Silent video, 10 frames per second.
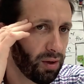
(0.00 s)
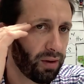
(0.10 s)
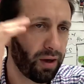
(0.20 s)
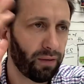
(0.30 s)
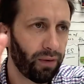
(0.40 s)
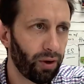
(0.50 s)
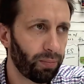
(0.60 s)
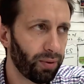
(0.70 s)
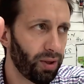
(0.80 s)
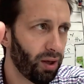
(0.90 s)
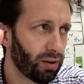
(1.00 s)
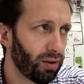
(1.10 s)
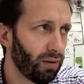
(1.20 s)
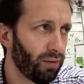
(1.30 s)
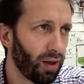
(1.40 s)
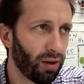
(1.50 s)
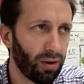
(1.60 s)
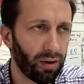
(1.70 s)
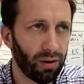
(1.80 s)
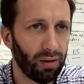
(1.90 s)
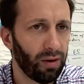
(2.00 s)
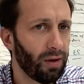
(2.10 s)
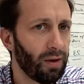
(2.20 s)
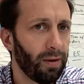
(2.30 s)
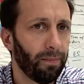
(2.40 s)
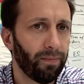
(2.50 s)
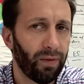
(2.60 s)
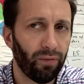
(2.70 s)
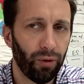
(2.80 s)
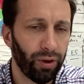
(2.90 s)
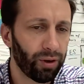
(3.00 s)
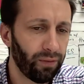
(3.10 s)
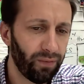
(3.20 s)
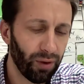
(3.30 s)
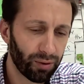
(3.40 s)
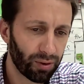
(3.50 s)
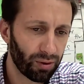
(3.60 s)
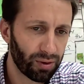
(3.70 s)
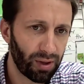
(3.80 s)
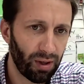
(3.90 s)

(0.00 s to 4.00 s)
They are very productive. They are really good filters. They